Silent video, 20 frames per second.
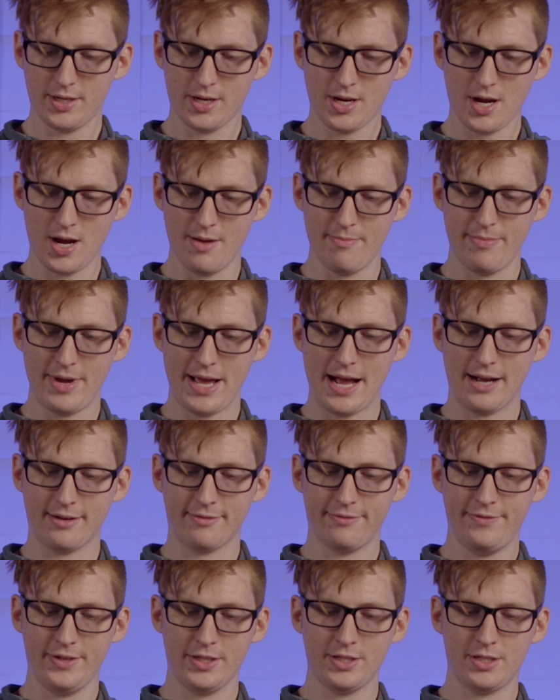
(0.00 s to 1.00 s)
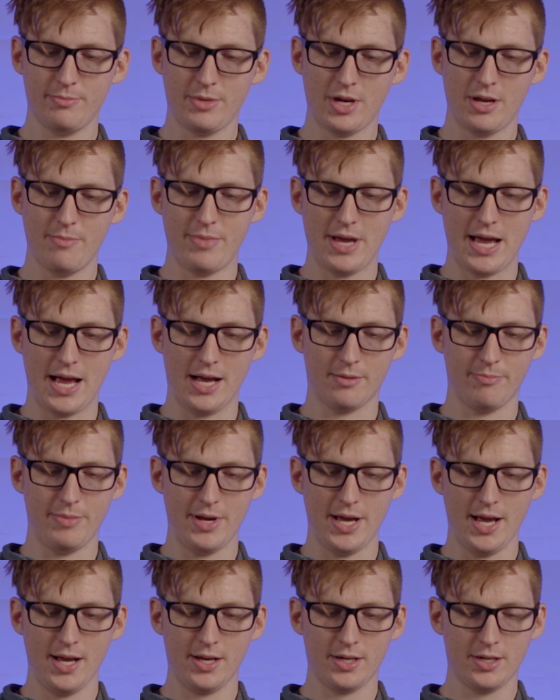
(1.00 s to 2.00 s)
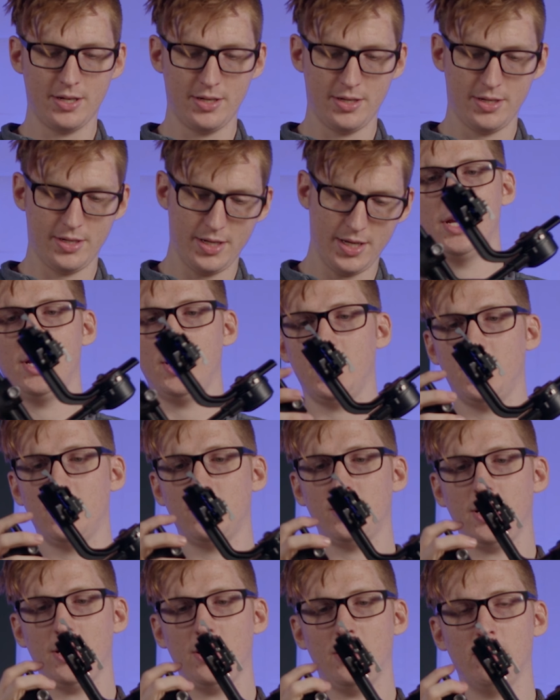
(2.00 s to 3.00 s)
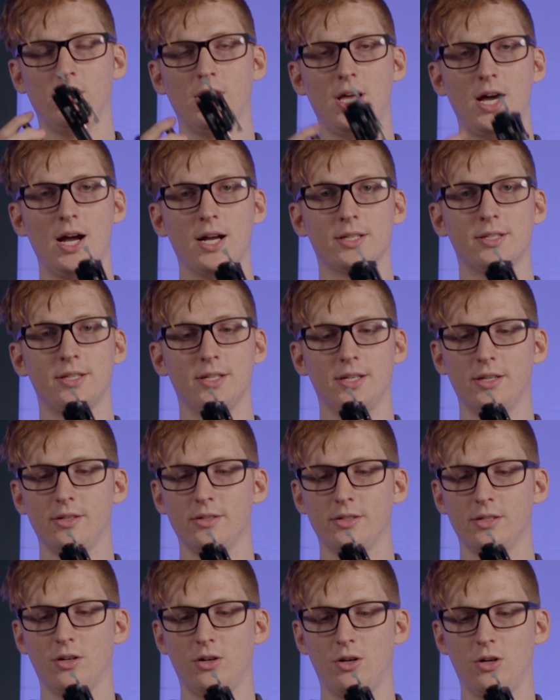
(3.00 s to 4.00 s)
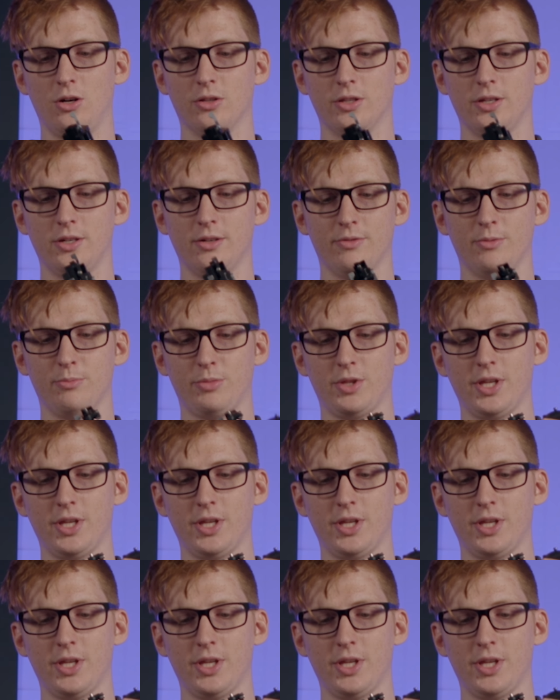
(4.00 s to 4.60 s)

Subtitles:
and compact, fits in my backpack, and it locks in all the different